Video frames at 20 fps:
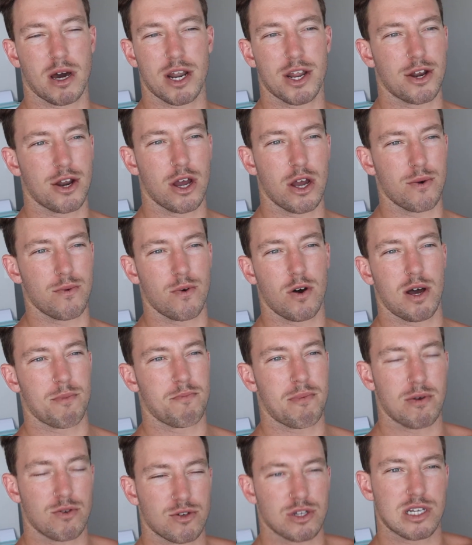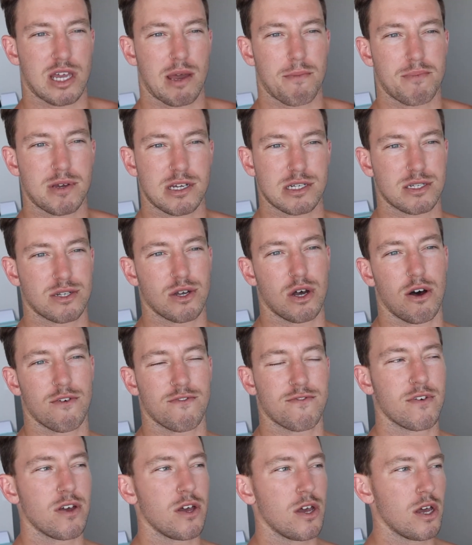I don't know why. People just get pissed off.